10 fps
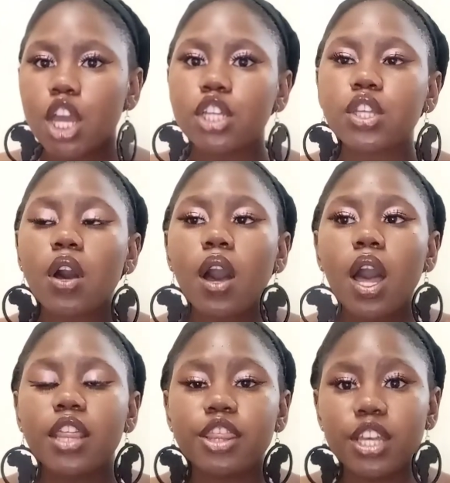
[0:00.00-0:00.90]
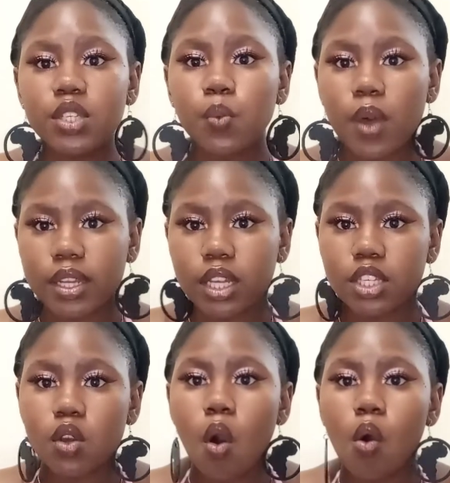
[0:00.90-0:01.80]
So this one
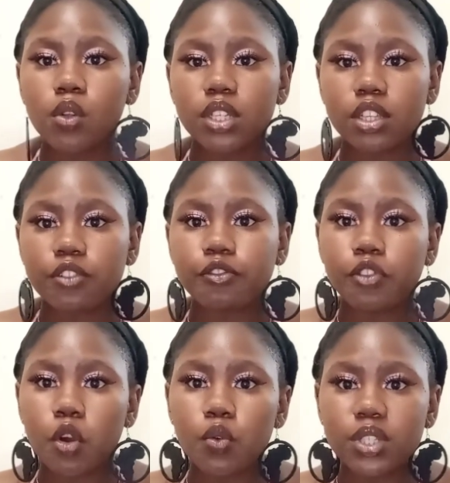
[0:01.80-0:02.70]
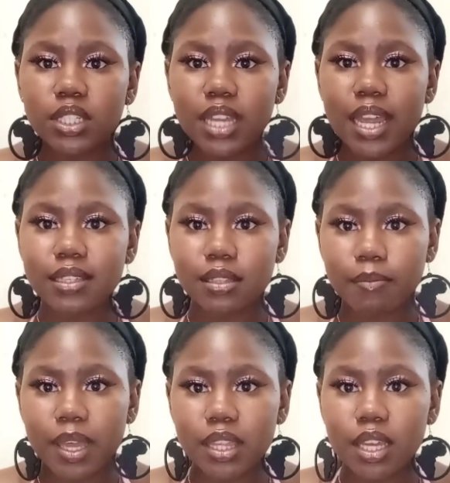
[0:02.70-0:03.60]
is called the float test
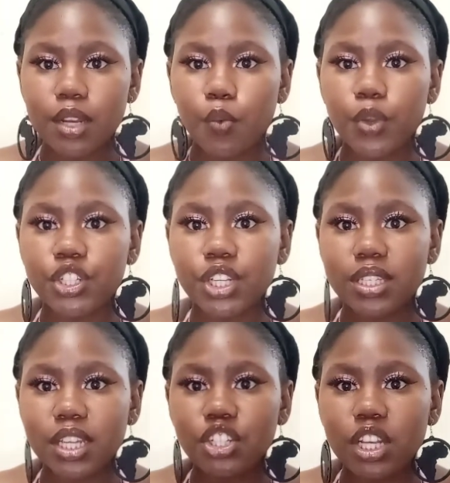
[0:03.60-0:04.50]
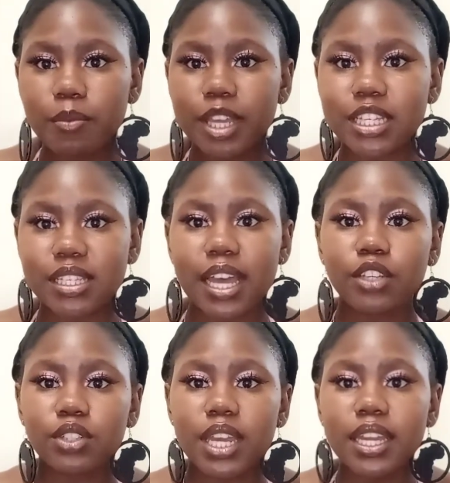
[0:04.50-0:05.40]
method, which essentially means
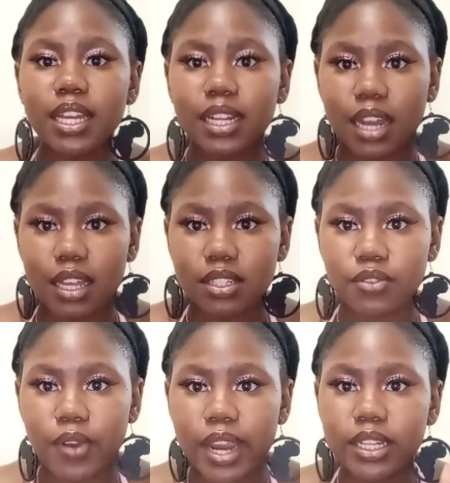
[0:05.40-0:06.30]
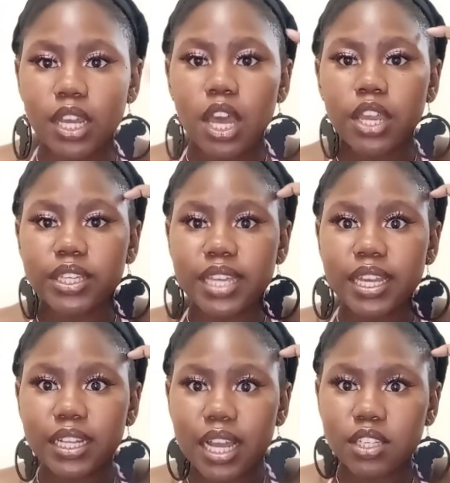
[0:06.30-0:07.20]
that you take a glass, right? You
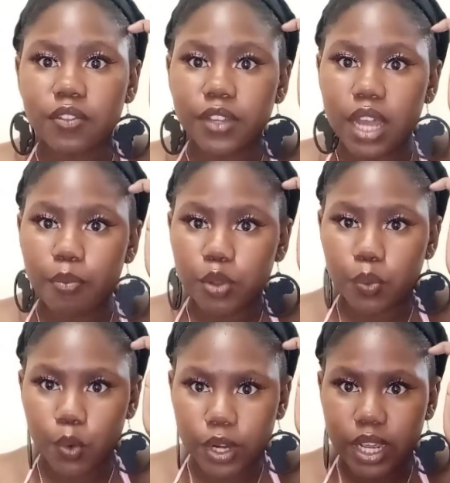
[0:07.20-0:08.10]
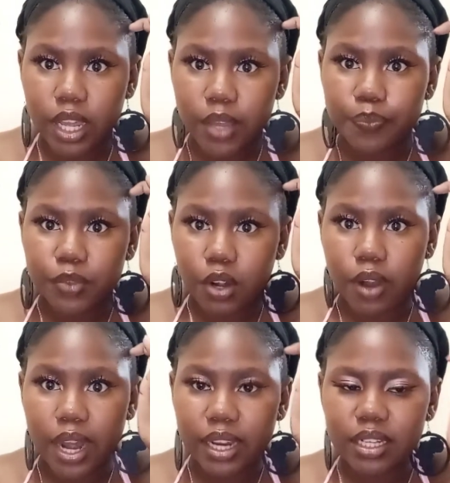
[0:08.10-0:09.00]
take a glass, you fill it up with water,
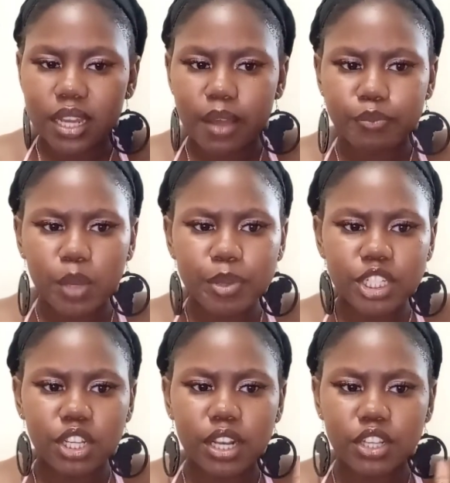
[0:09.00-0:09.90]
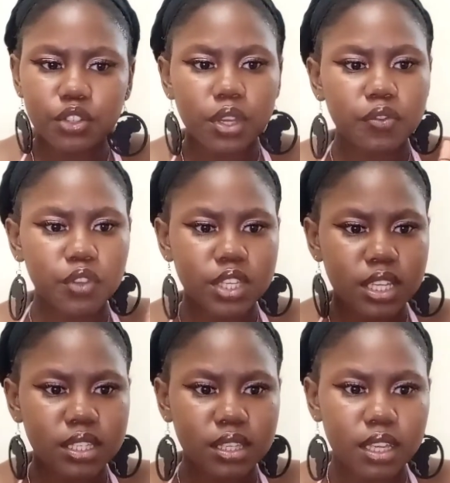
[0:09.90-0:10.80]
right? I'm not particularly sure
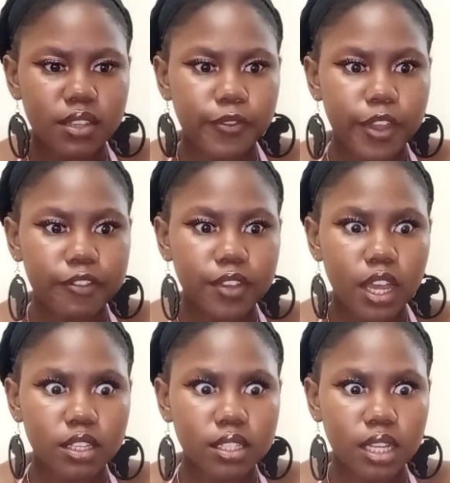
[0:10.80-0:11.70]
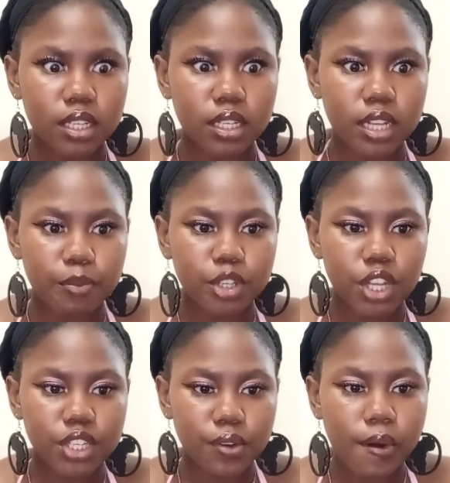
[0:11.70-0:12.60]
if a certain
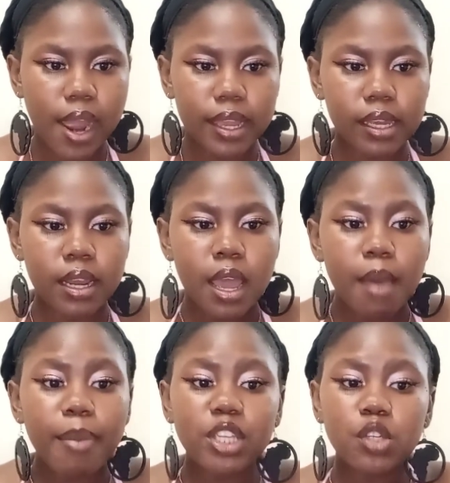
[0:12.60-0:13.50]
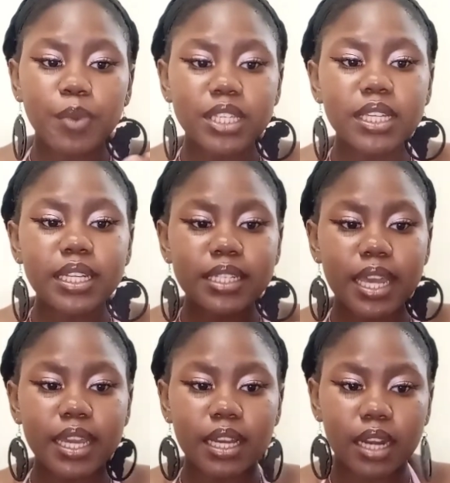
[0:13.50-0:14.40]
temperature is required, but you basically
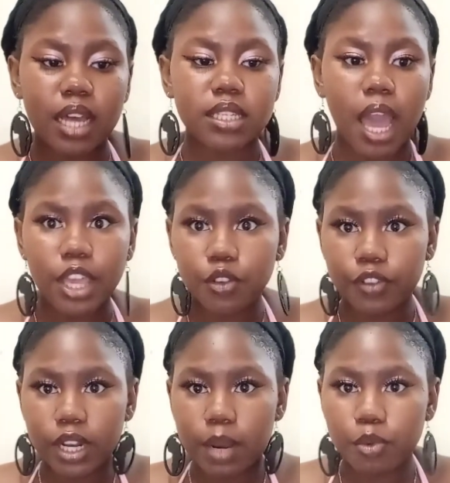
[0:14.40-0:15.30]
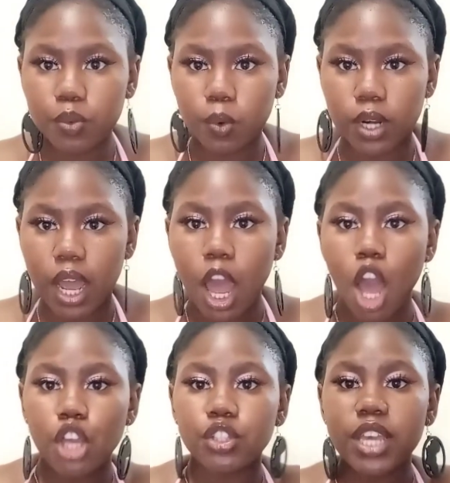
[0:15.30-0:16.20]
take a glass and you fill it up with water.
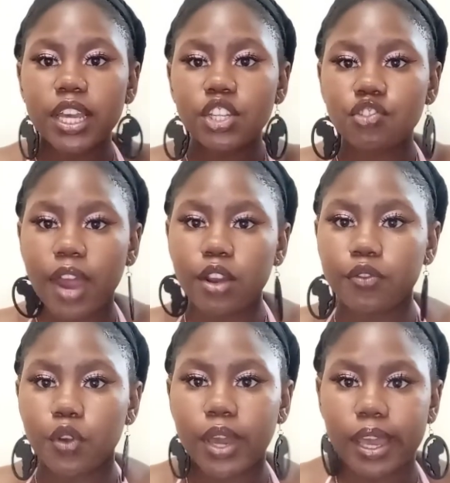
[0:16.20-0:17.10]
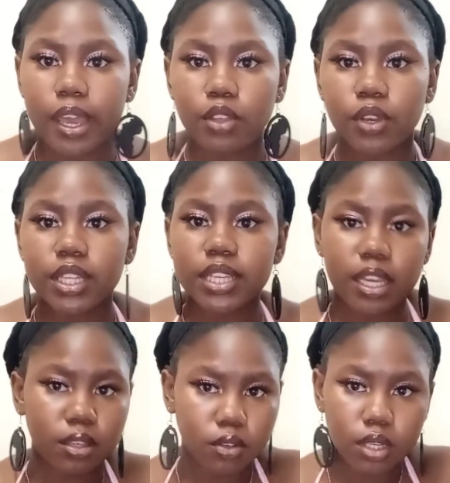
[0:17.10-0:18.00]
You take a strand of your hair. You
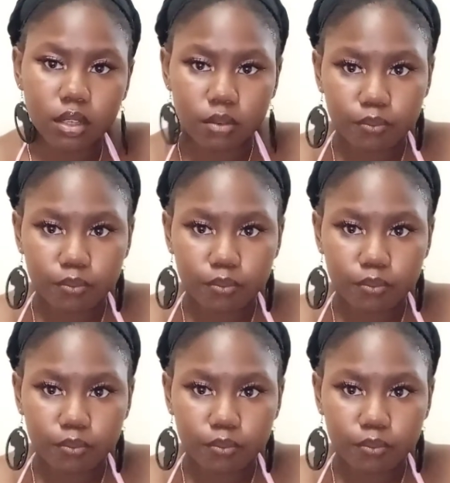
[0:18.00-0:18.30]
can